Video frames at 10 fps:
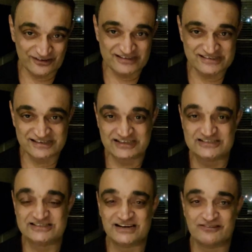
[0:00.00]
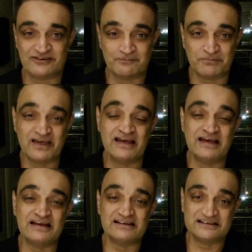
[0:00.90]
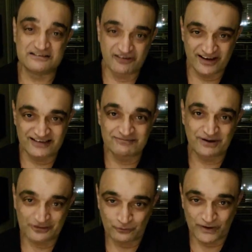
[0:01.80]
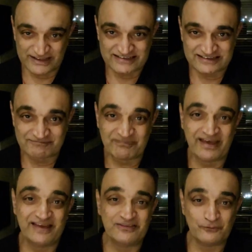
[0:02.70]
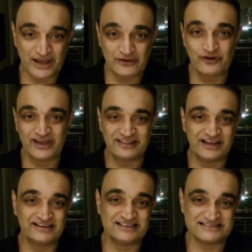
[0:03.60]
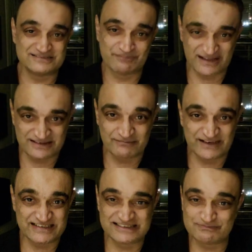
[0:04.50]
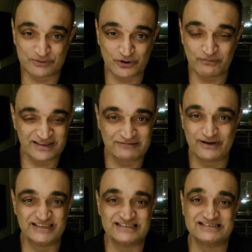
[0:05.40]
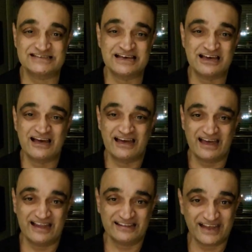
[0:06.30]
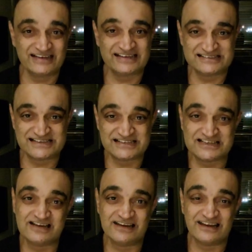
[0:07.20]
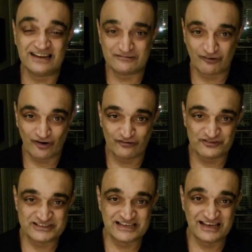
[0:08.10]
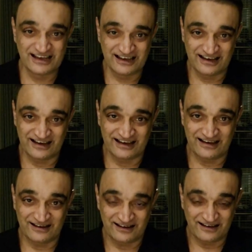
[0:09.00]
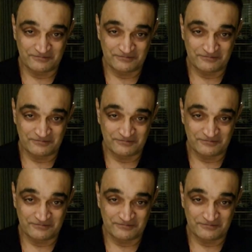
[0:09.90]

on the syringe driver divided by the weight. And the way you get that is mathematics, pure mathematics. And that essentially involves uh,